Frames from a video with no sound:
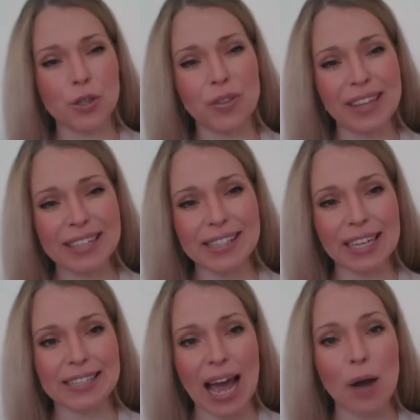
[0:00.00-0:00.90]
So this
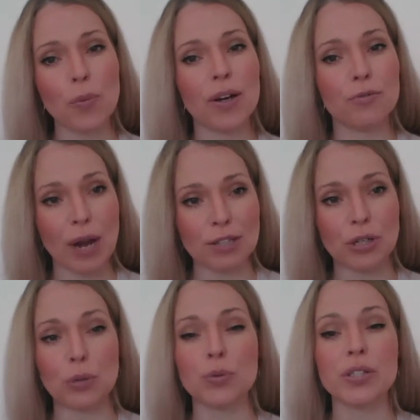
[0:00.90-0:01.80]
is how
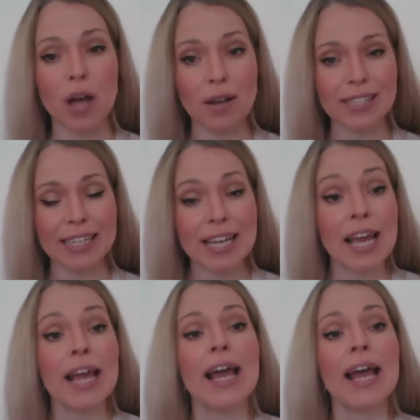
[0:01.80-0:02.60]
rhetoric all started,